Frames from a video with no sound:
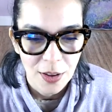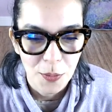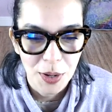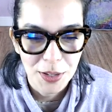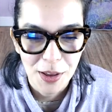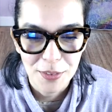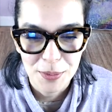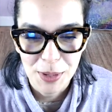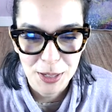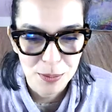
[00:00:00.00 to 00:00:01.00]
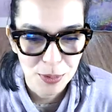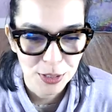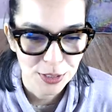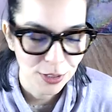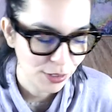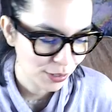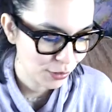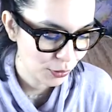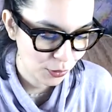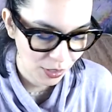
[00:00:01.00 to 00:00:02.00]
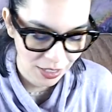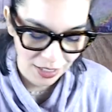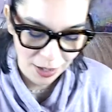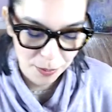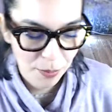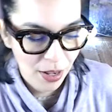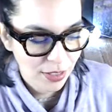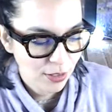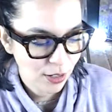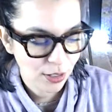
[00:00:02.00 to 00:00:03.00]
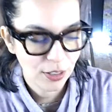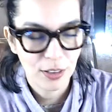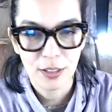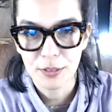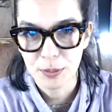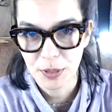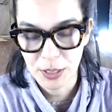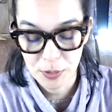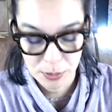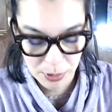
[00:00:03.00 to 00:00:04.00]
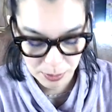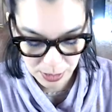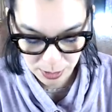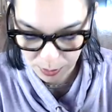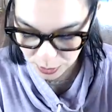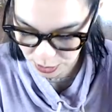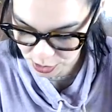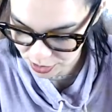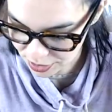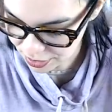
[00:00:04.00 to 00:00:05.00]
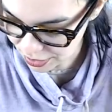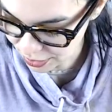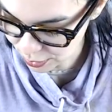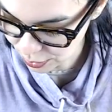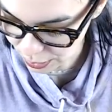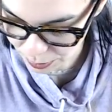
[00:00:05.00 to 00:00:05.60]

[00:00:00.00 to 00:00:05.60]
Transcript: why you have a makeup brush on your ukulele. My daughter loves playing with my makeup brushes, and so that's